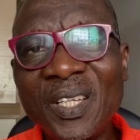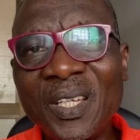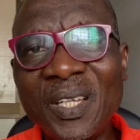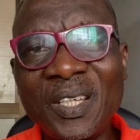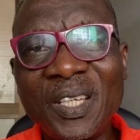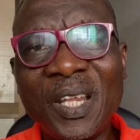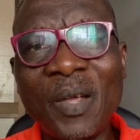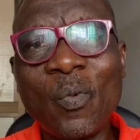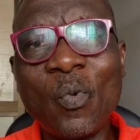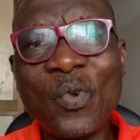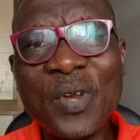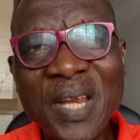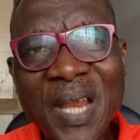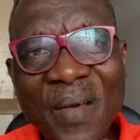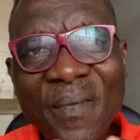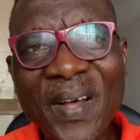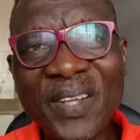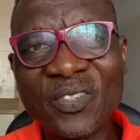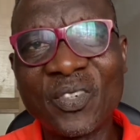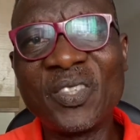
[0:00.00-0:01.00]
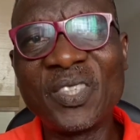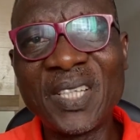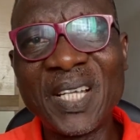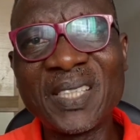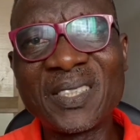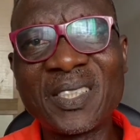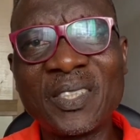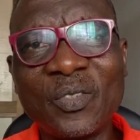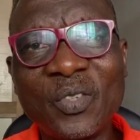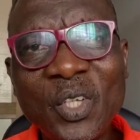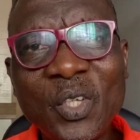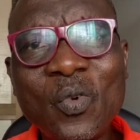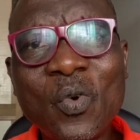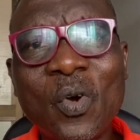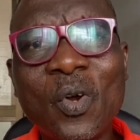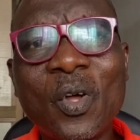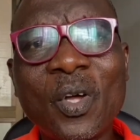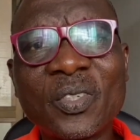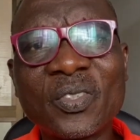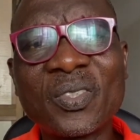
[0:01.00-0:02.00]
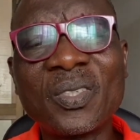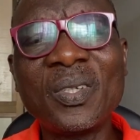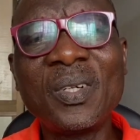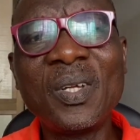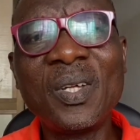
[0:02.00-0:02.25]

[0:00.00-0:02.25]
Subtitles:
they will never suggest the rigorous